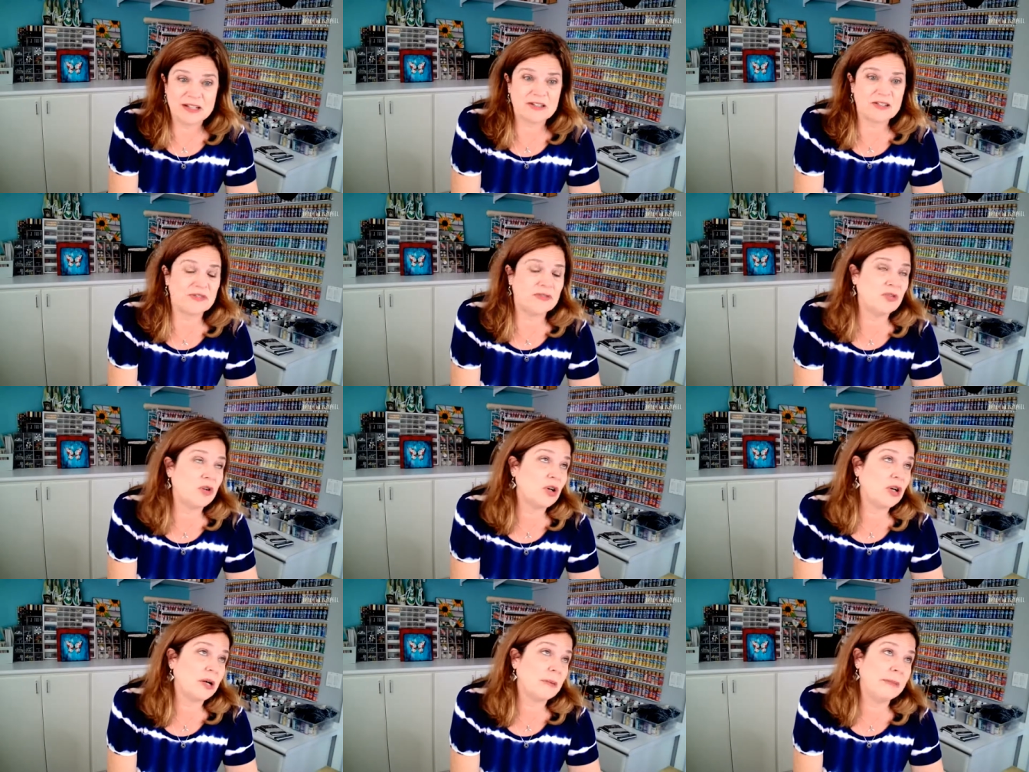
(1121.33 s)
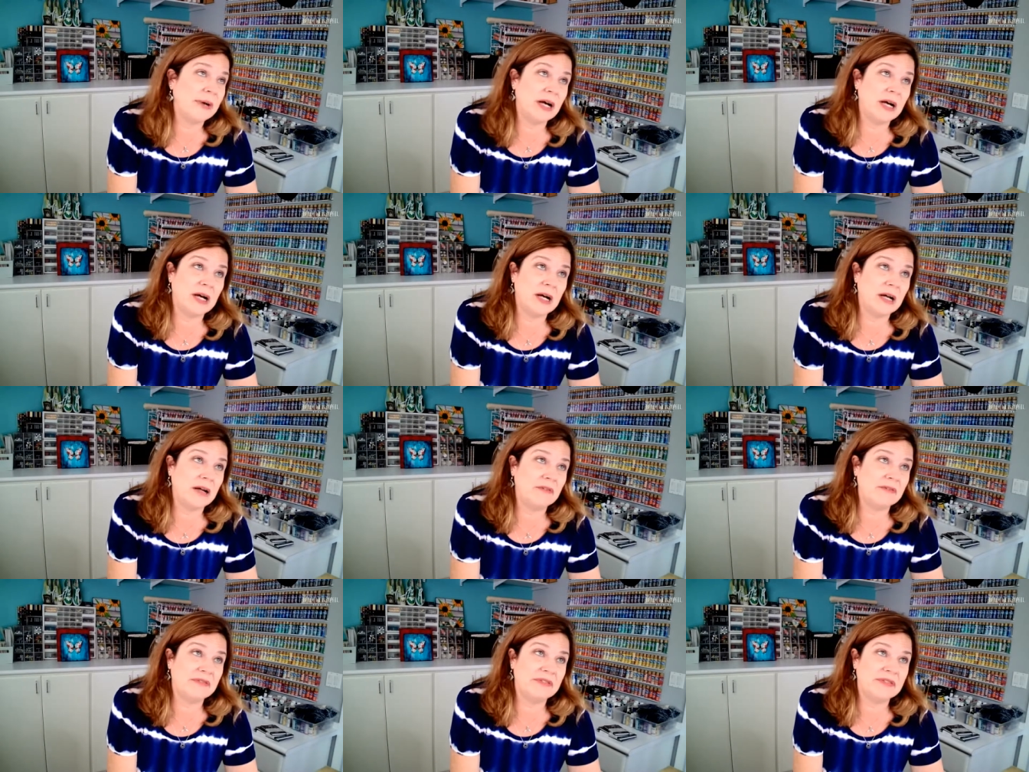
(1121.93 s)
It's a form
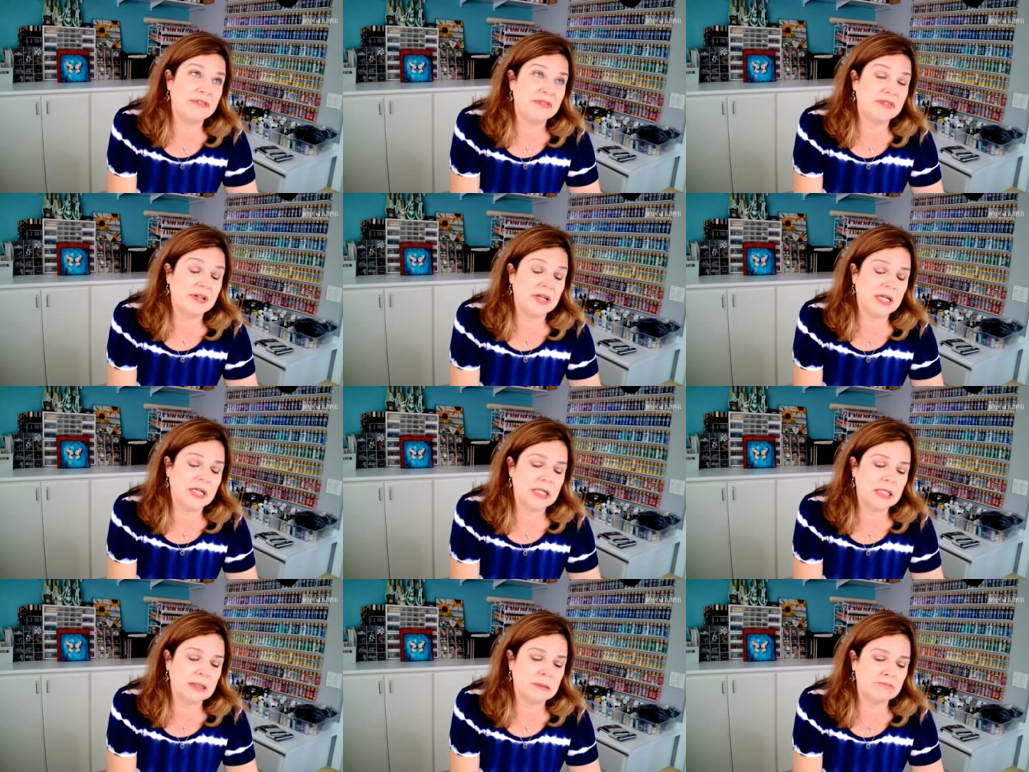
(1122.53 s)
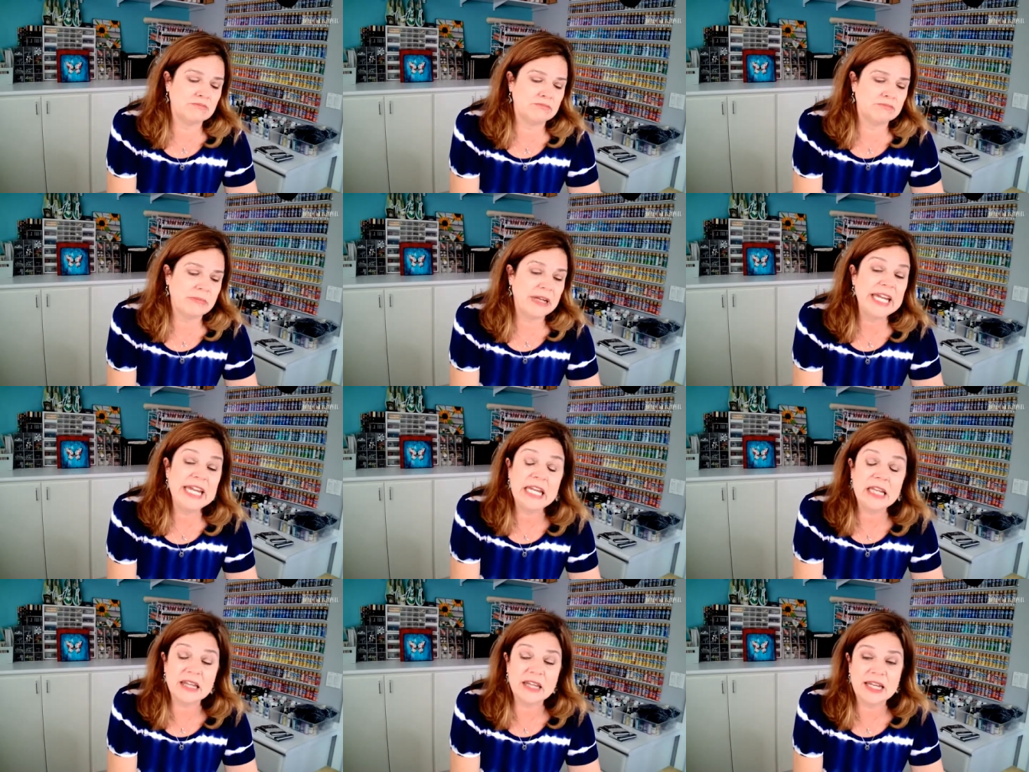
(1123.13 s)
of
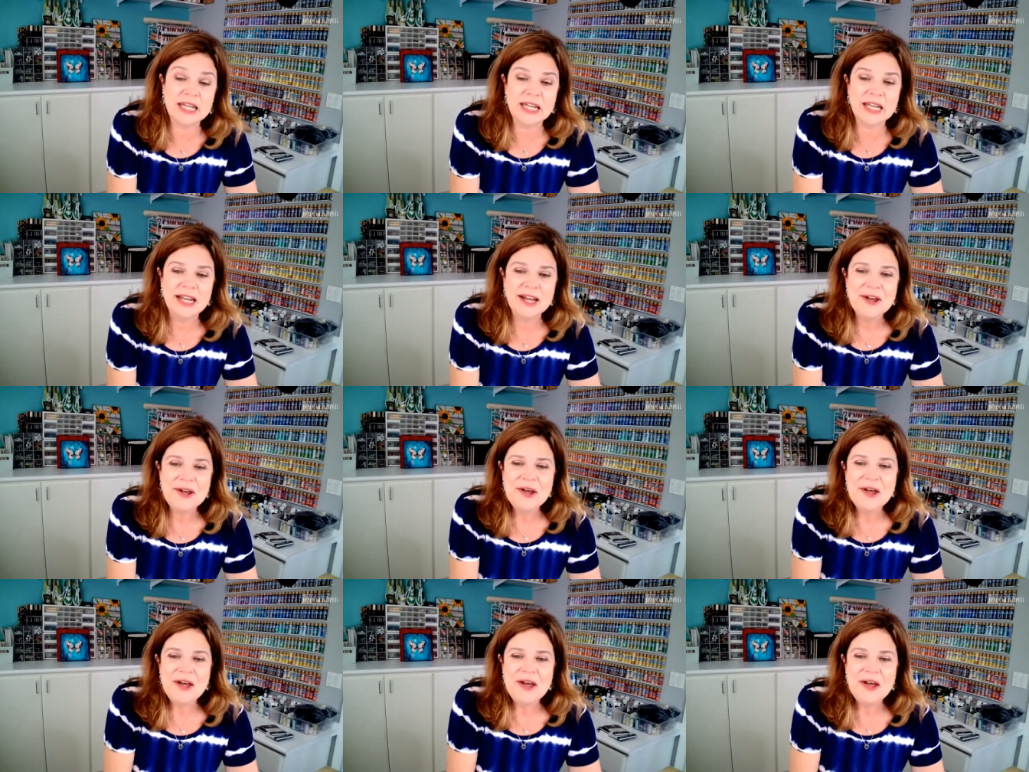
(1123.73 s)
healing.